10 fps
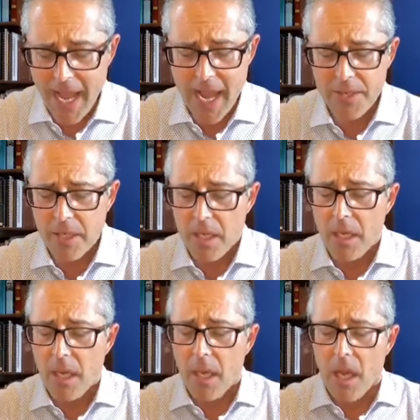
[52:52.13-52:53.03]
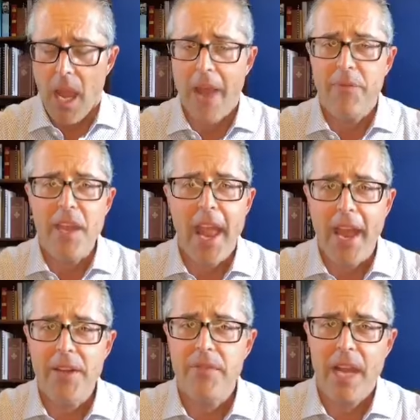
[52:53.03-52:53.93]
And at the
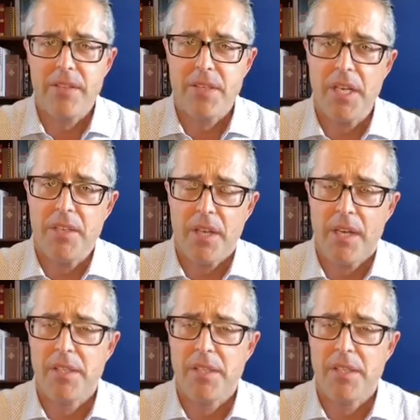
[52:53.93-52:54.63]
end of that season,